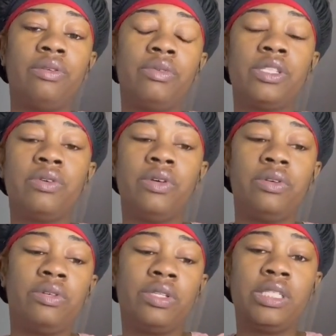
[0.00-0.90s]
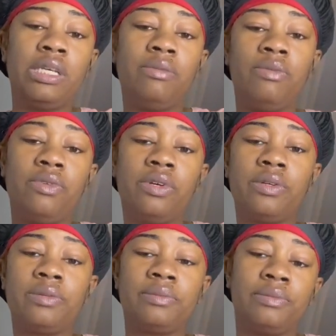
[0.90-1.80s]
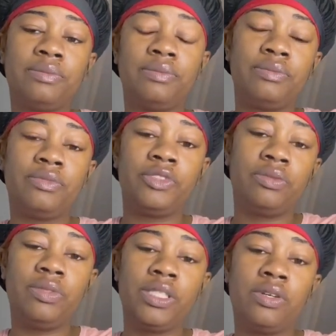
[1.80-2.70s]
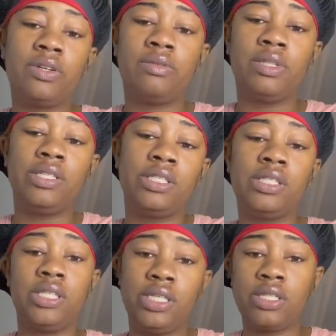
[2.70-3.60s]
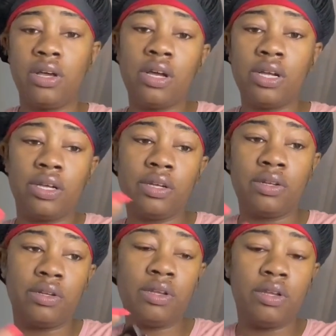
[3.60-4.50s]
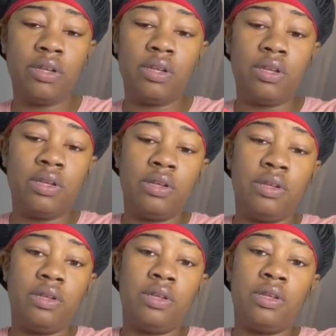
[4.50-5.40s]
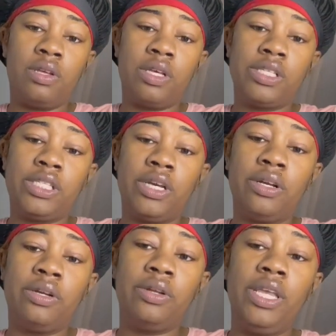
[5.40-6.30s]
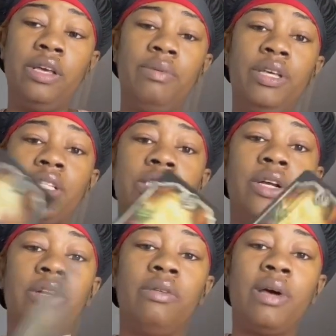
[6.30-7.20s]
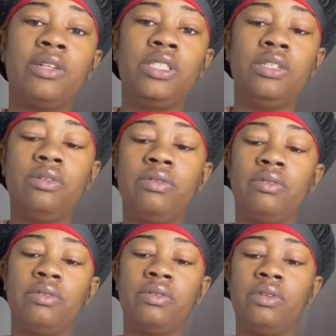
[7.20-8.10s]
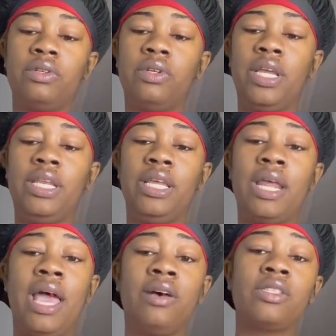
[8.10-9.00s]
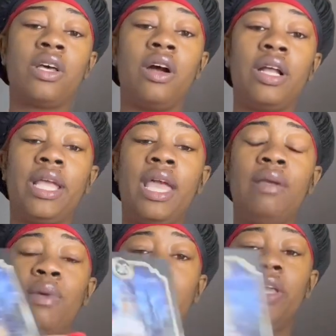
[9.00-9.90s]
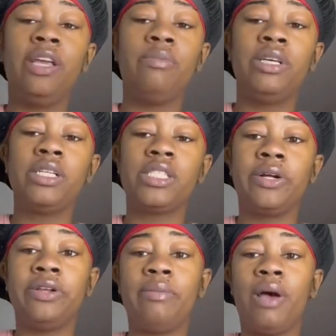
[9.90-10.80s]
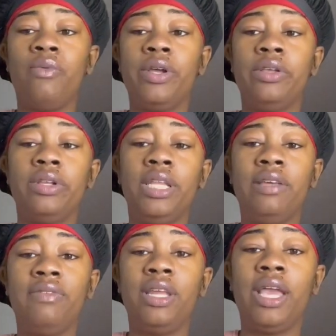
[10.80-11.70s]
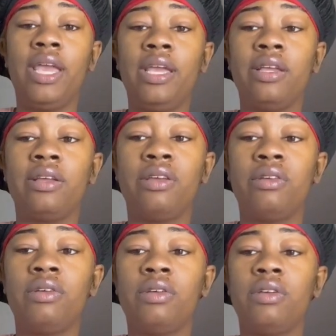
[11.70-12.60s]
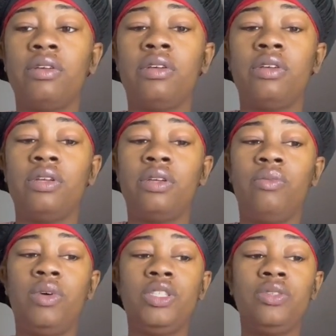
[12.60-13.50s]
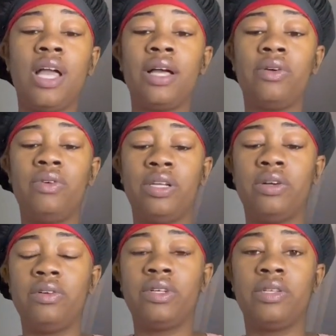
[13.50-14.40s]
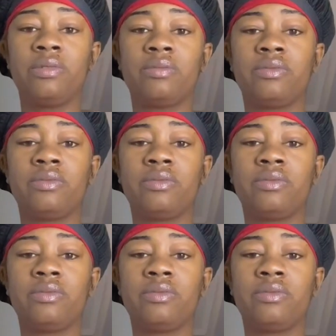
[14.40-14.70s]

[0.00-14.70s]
What's going on? Tell me more. What's going on with this success part? Concern. He could be concerned about you. And then the house card came out. He could be concerned about where you're living at, what you got going on.